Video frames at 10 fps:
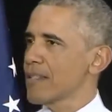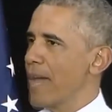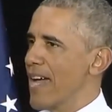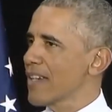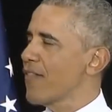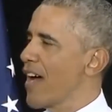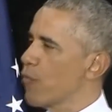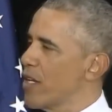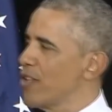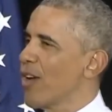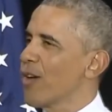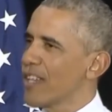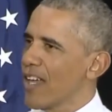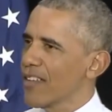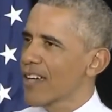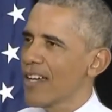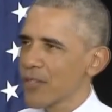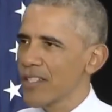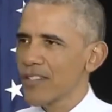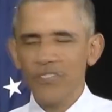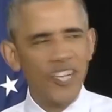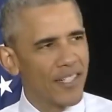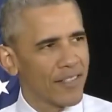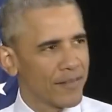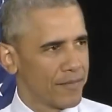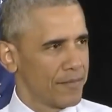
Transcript: is magnified when you know that other countries are cheating.